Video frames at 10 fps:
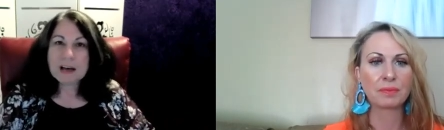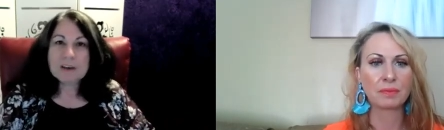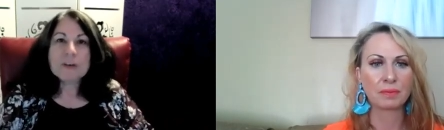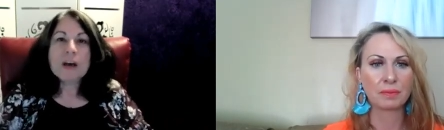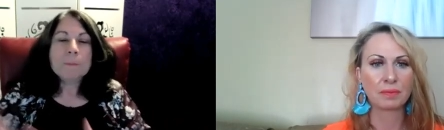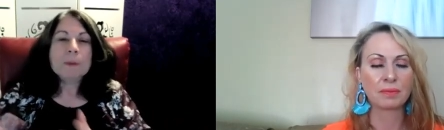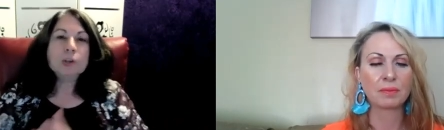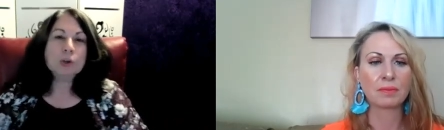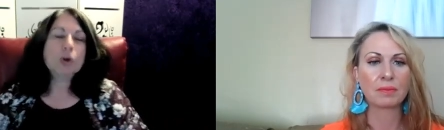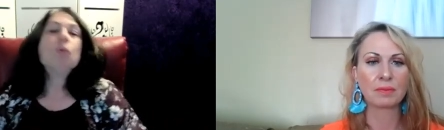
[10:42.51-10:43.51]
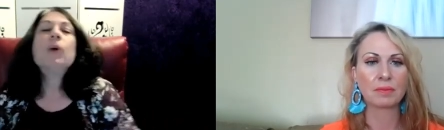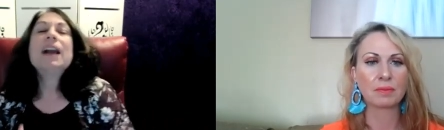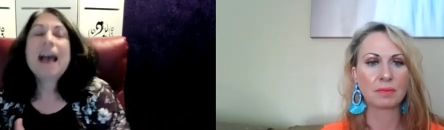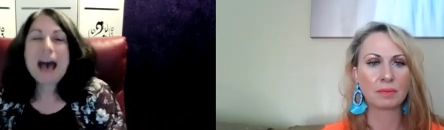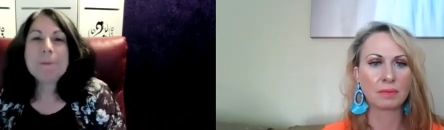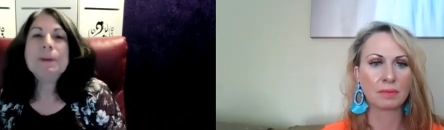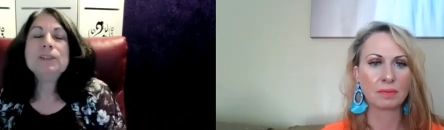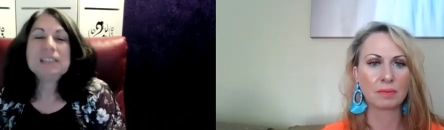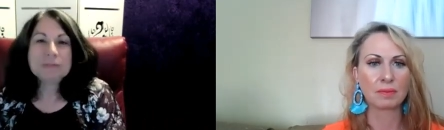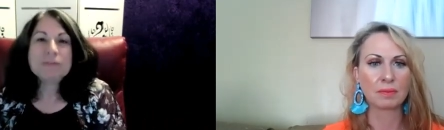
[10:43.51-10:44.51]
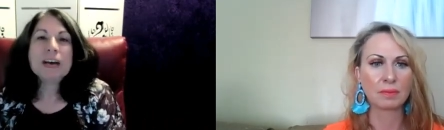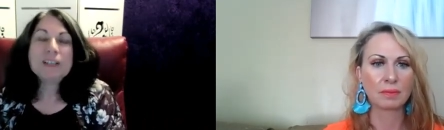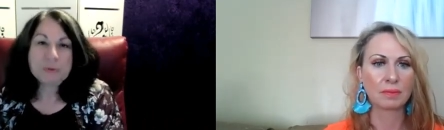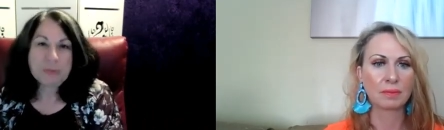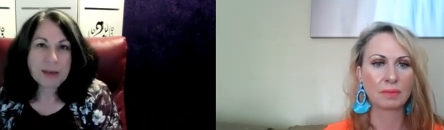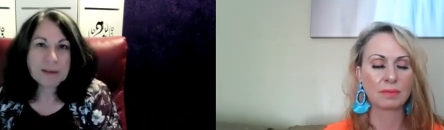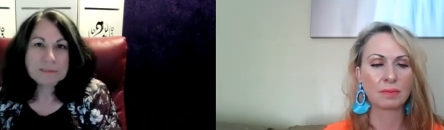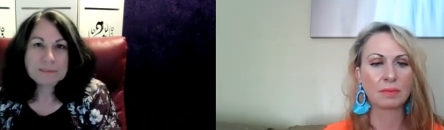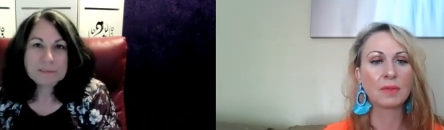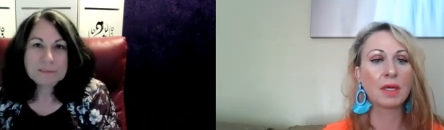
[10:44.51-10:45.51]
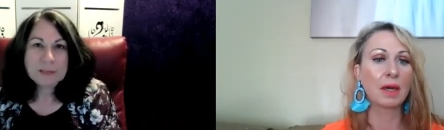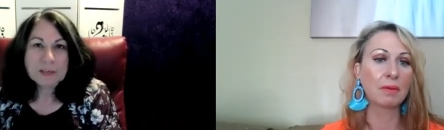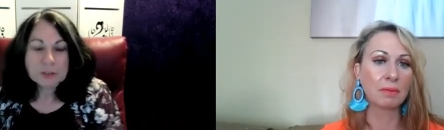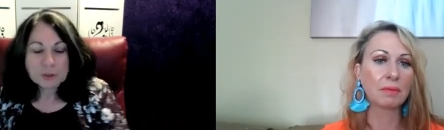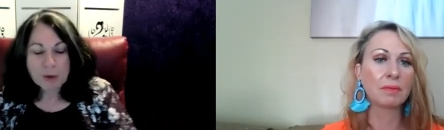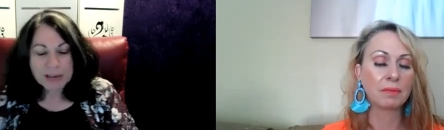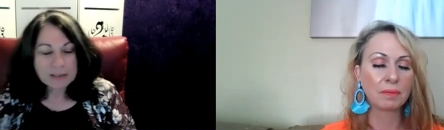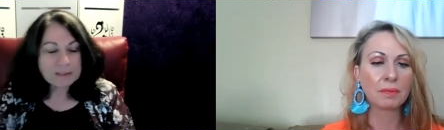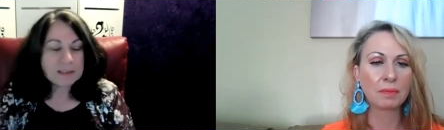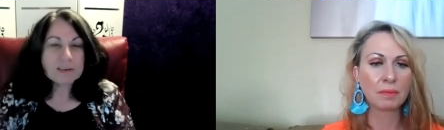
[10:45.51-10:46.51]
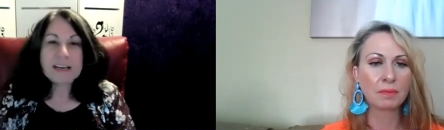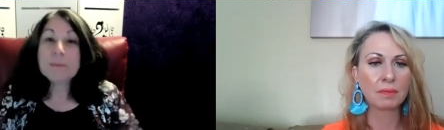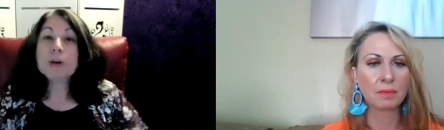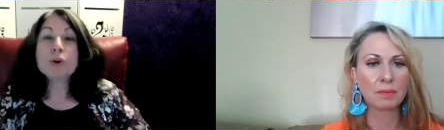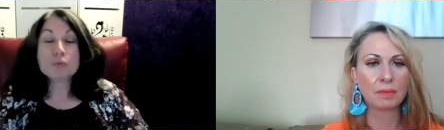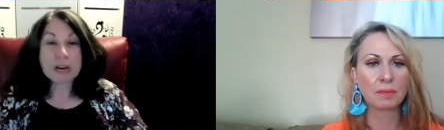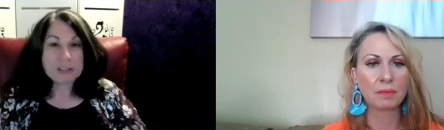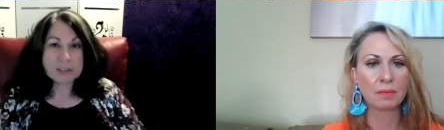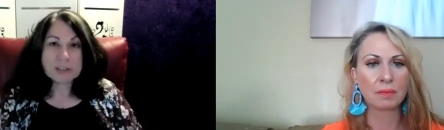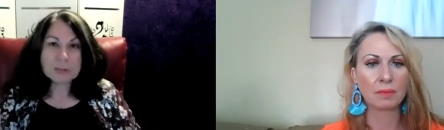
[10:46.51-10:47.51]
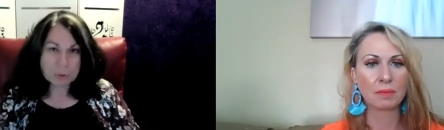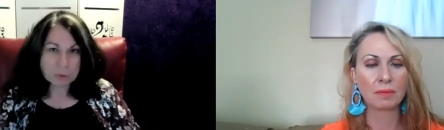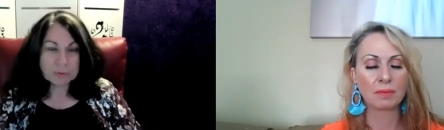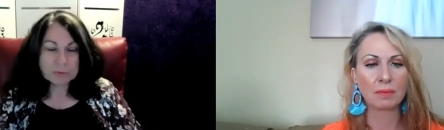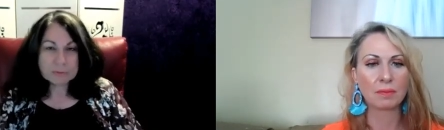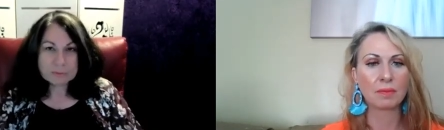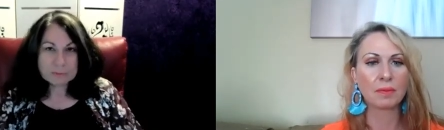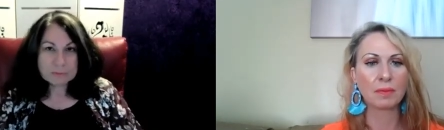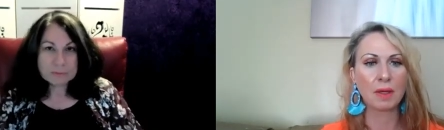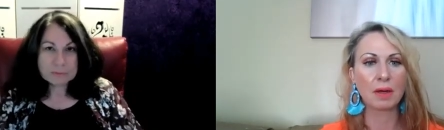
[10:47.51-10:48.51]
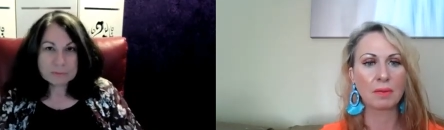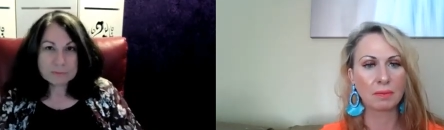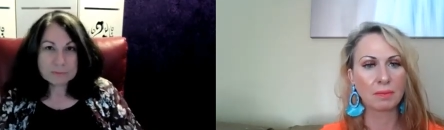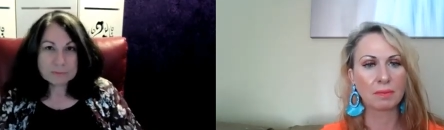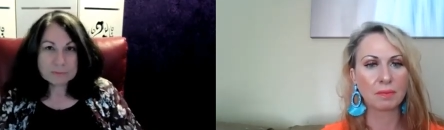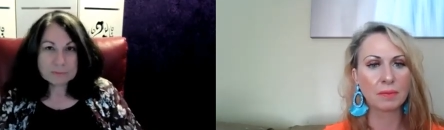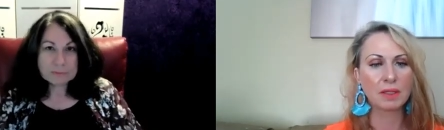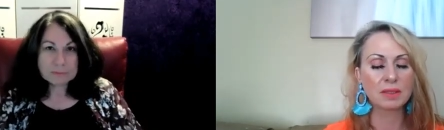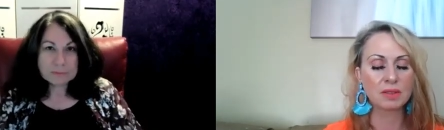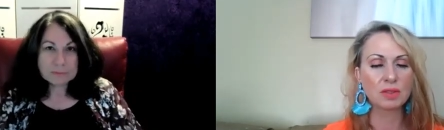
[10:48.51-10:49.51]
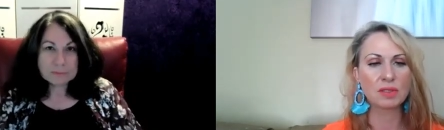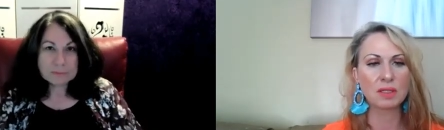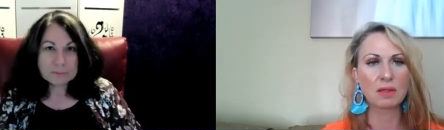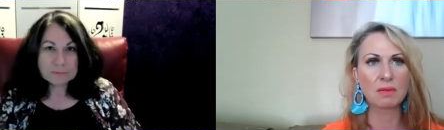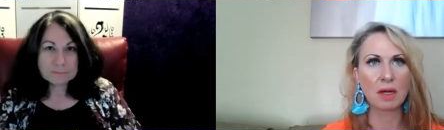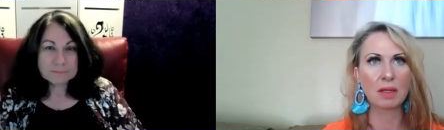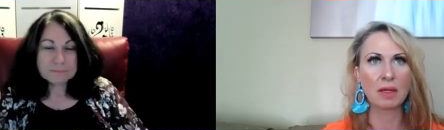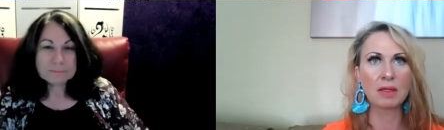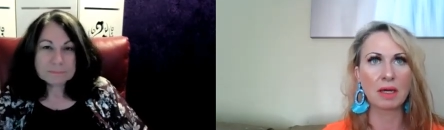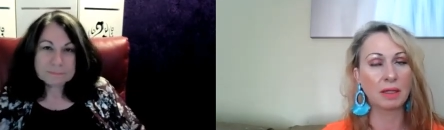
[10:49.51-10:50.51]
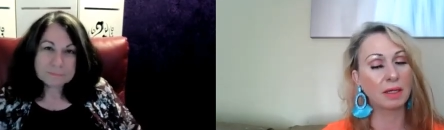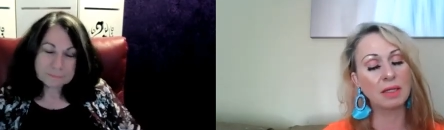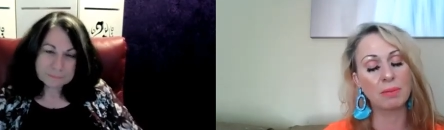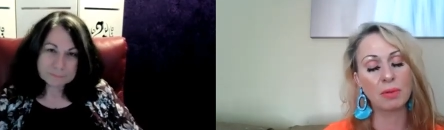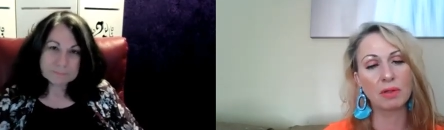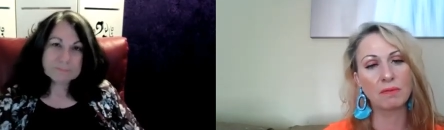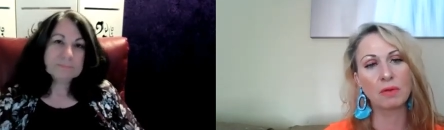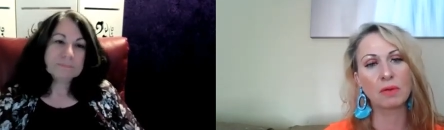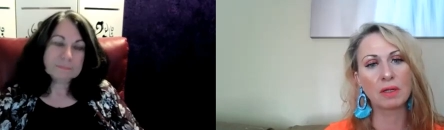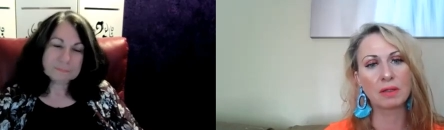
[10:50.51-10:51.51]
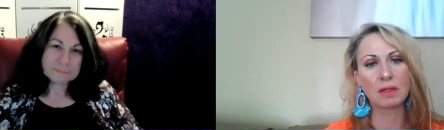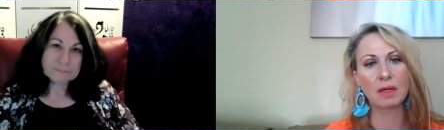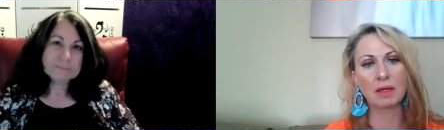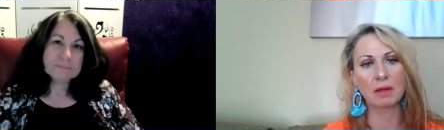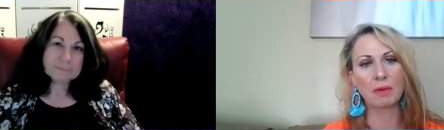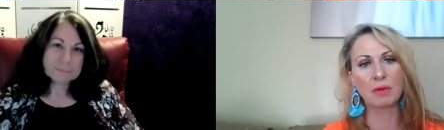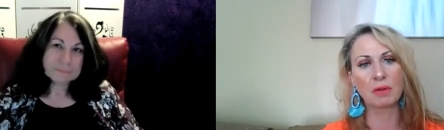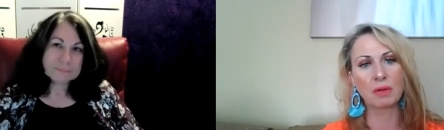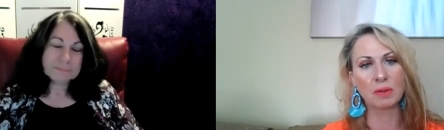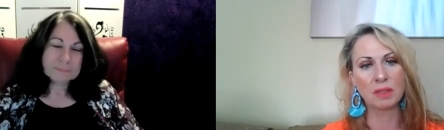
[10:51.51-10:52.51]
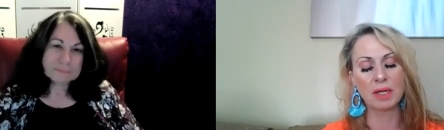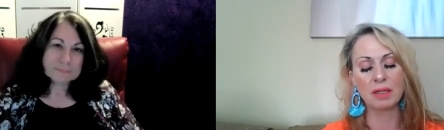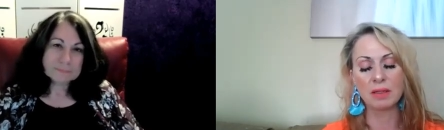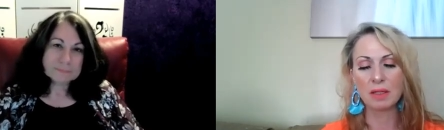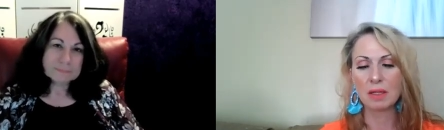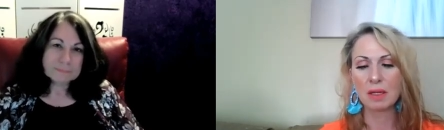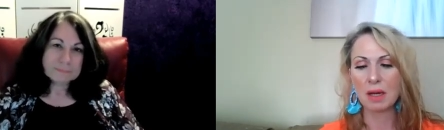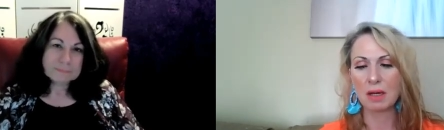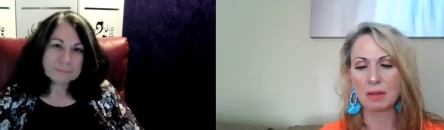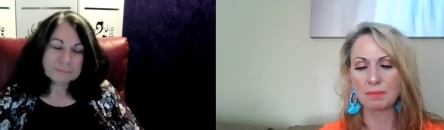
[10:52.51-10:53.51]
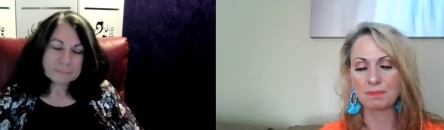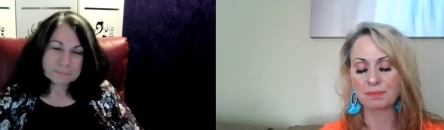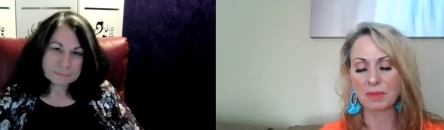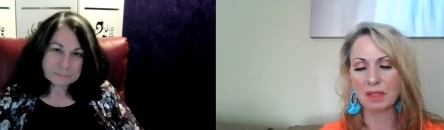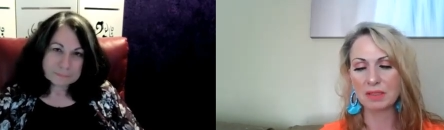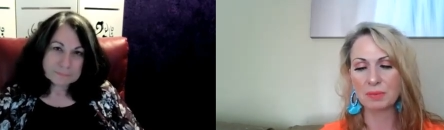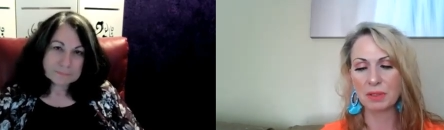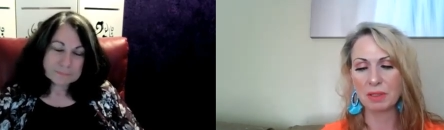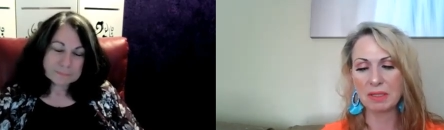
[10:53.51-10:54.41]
Speaker 1: tough, but look what happens if I do that. Yeah. So I consider him a courageous soul.
Speaker 2: Yeah. That's interesting. I like I like that point of view and I think I, I would agree with that. Um that's pretty